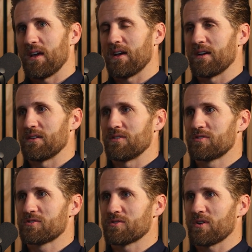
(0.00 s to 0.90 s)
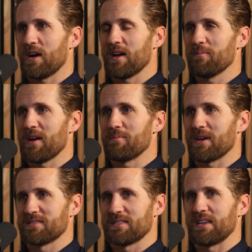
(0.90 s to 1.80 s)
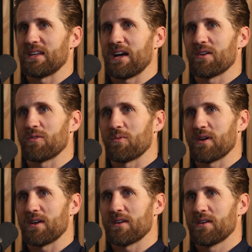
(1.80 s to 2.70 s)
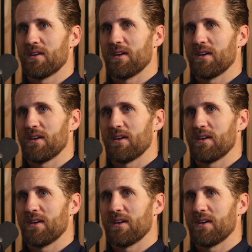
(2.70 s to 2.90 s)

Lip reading: and try my best to get out of the way.